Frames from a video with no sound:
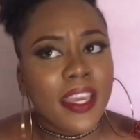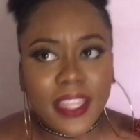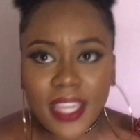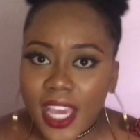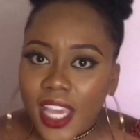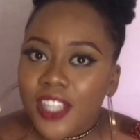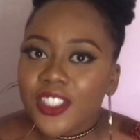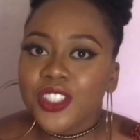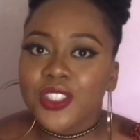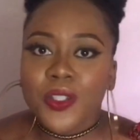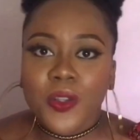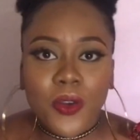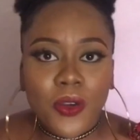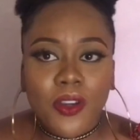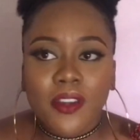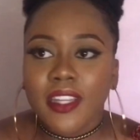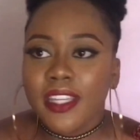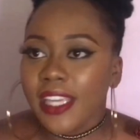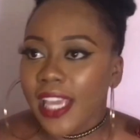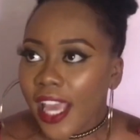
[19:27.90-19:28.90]
yeah,
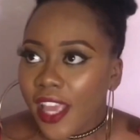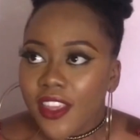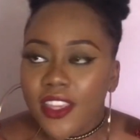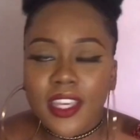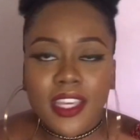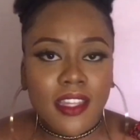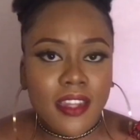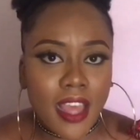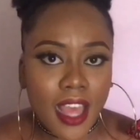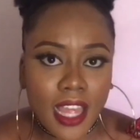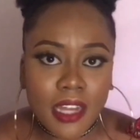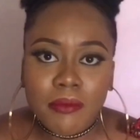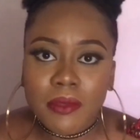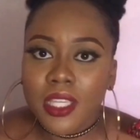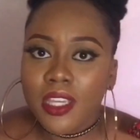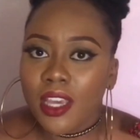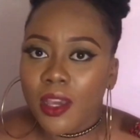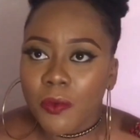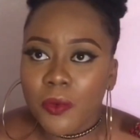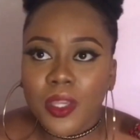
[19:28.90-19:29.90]
sure, yeah, you can add
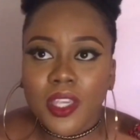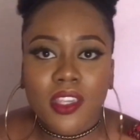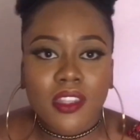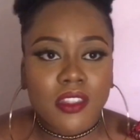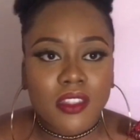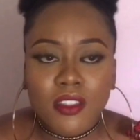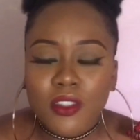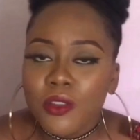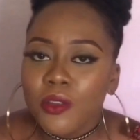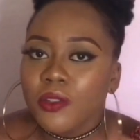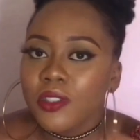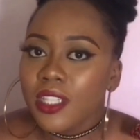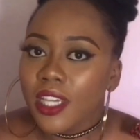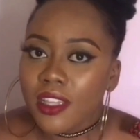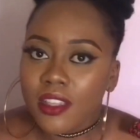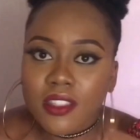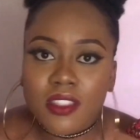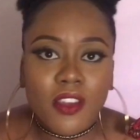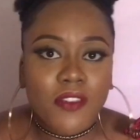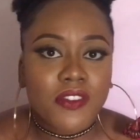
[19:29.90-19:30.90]
me and we can, you know,
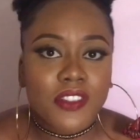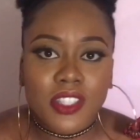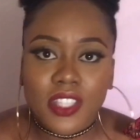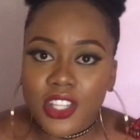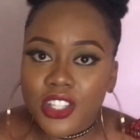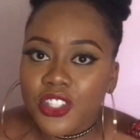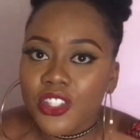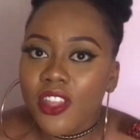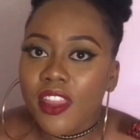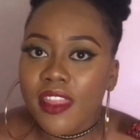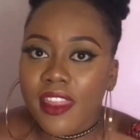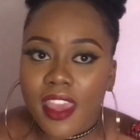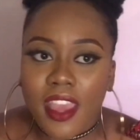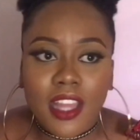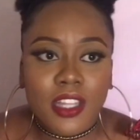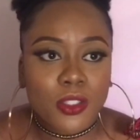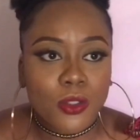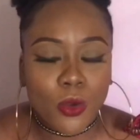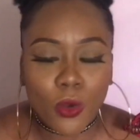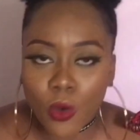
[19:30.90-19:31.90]
take this conversation there
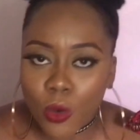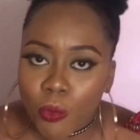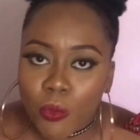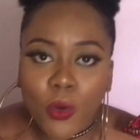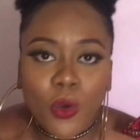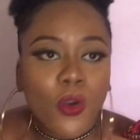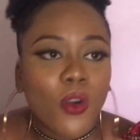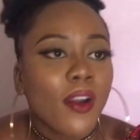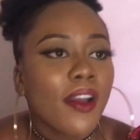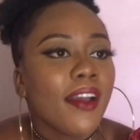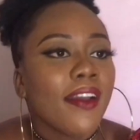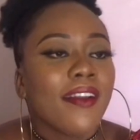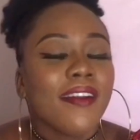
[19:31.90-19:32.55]
and talk more.